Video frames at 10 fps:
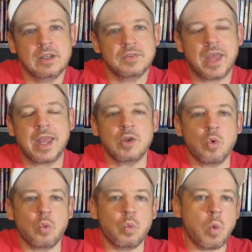than
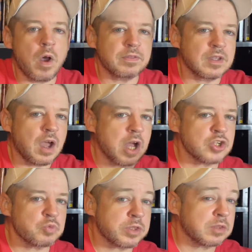what
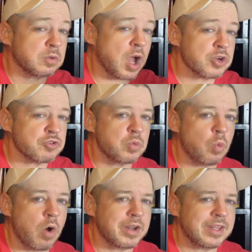Conj- what Conjuring
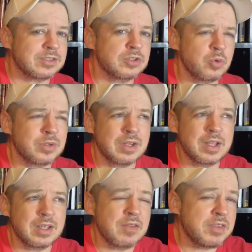One and Two and
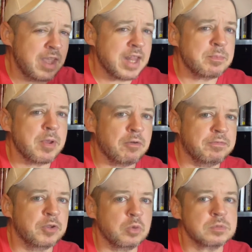even the Annabelle
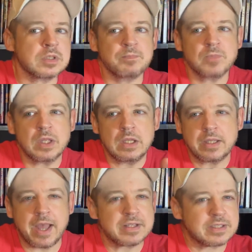films
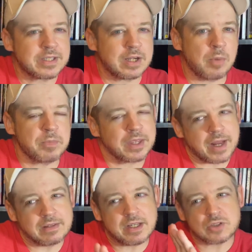kind of set up. They
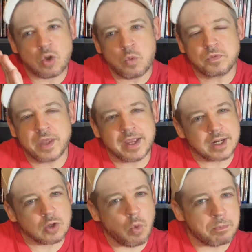kind of did its own thing,
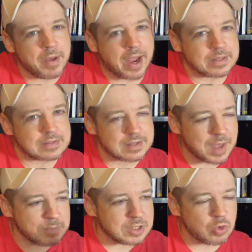kind of going back in
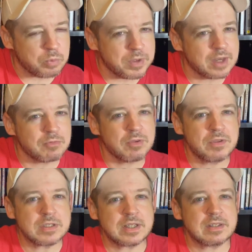time a little bit,
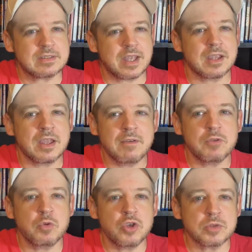revisiting this thing a
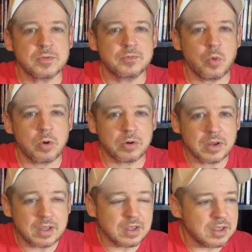few years before
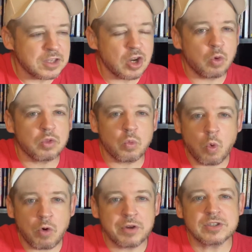you know the
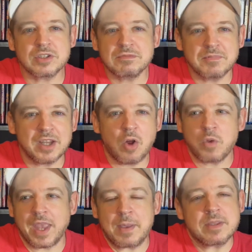Warrens you know
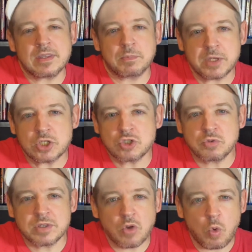came into the picture
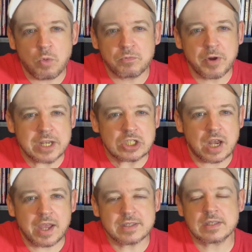in the whole
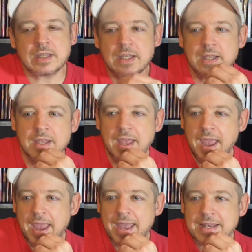franchise,
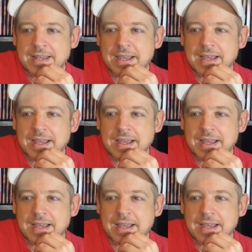and